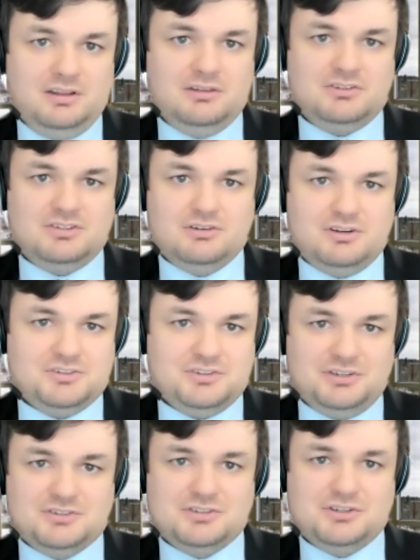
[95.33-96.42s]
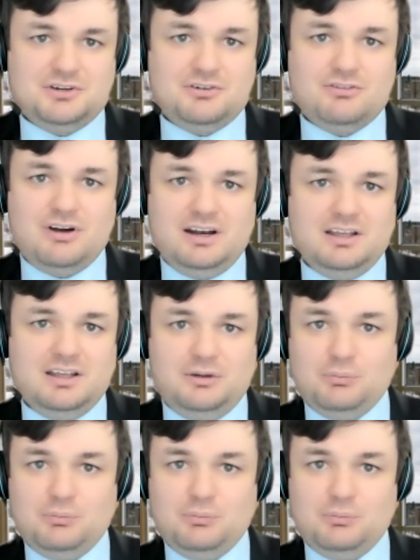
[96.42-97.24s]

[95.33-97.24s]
seriously considered eradicating